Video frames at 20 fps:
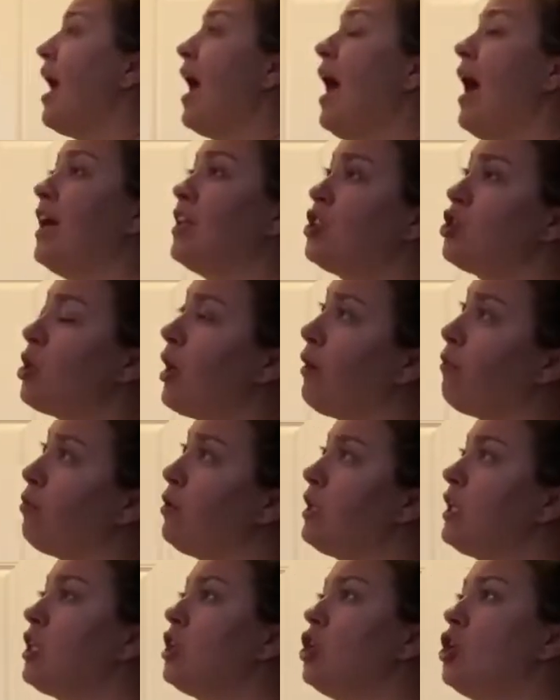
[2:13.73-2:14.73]
And so I
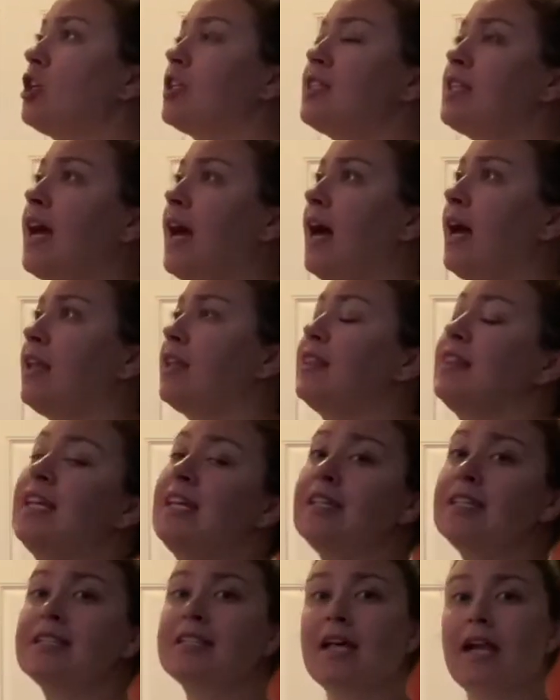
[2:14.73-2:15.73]
really looked at
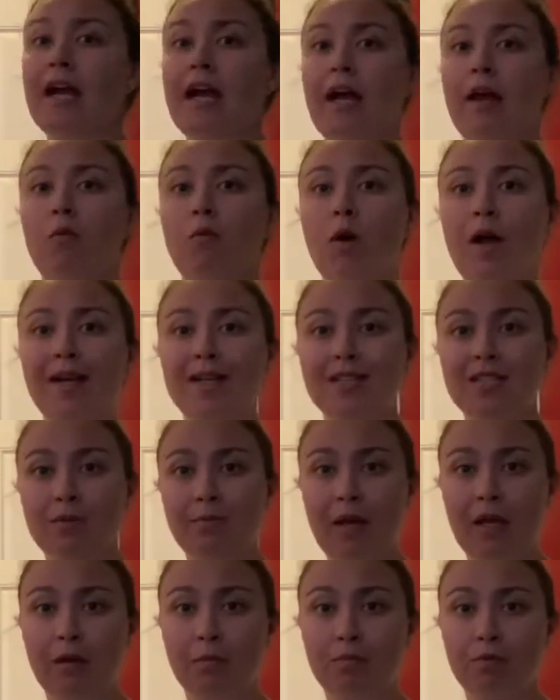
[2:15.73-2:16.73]
things that I wanted to
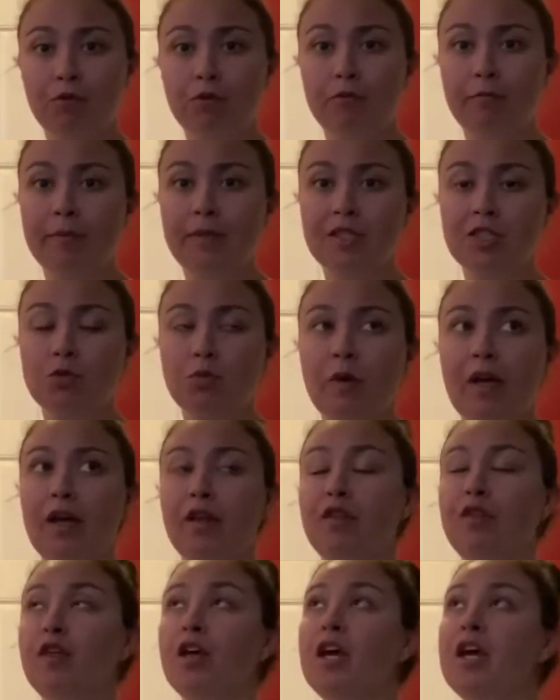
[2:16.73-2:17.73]
make improvements
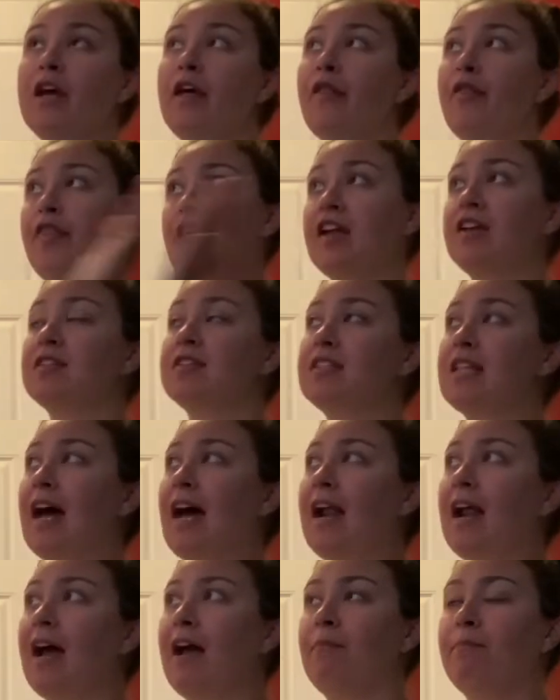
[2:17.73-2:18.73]
with, things
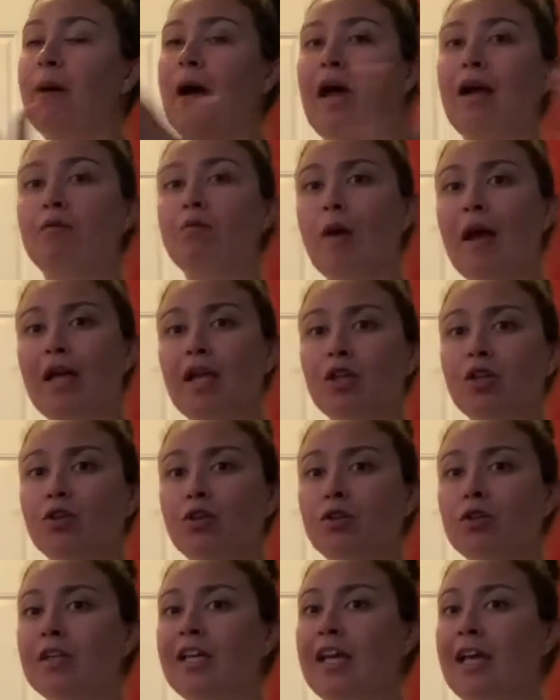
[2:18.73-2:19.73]
that I buy
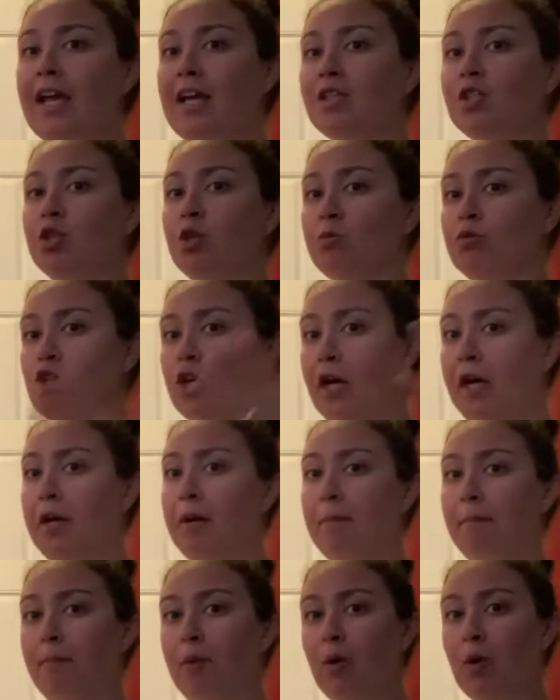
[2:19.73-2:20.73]
regularly. And so I'm trying to
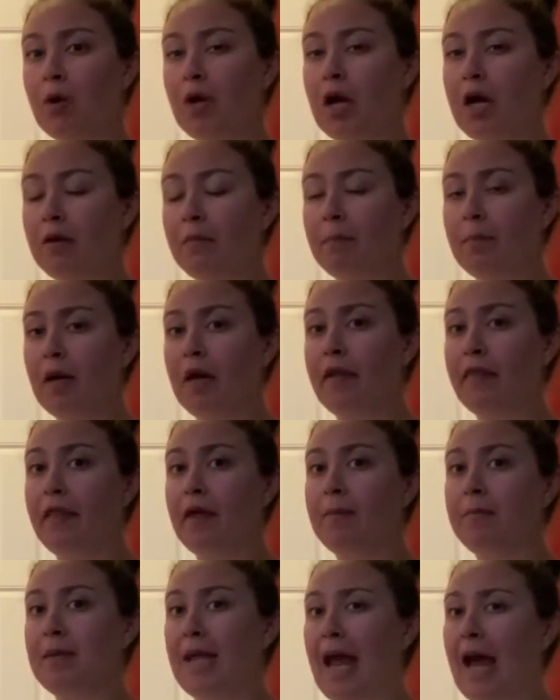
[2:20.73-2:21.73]
bulk up on
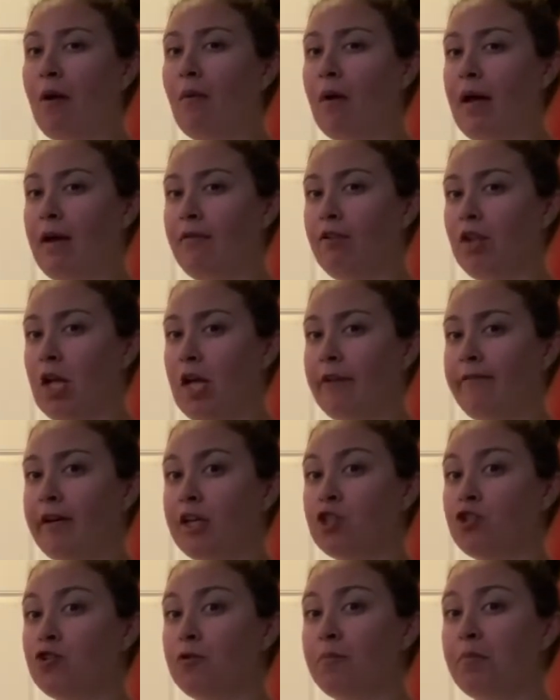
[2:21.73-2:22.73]
them now while I have a lot of
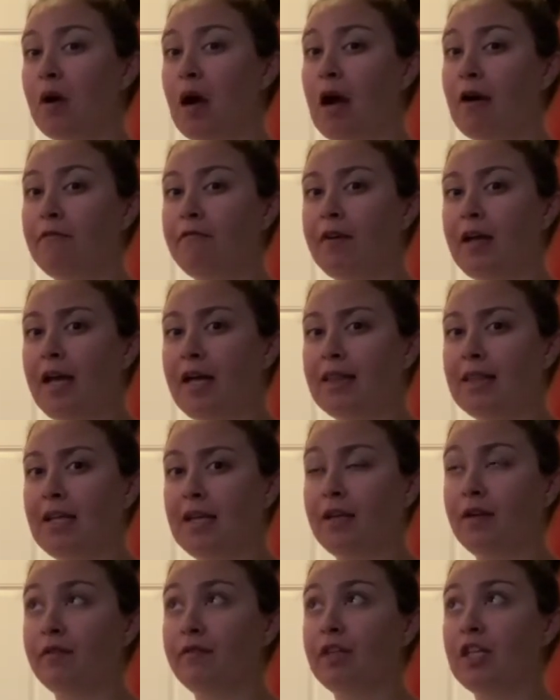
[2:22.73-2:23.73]
extra profit at the
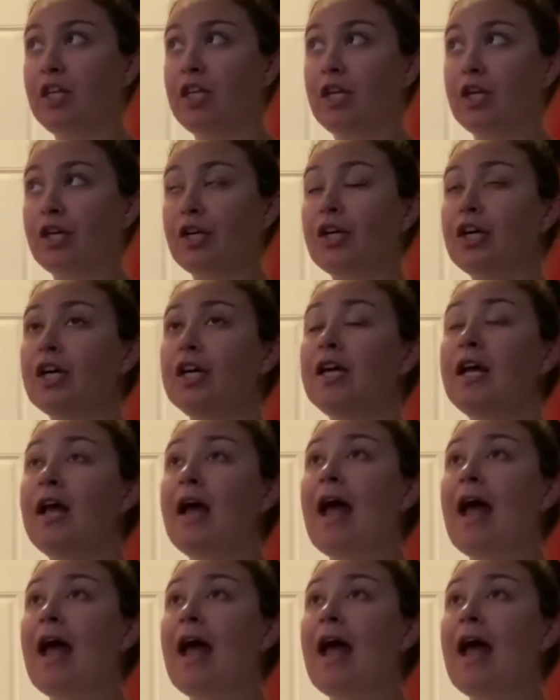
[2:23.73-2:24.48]
end of the year.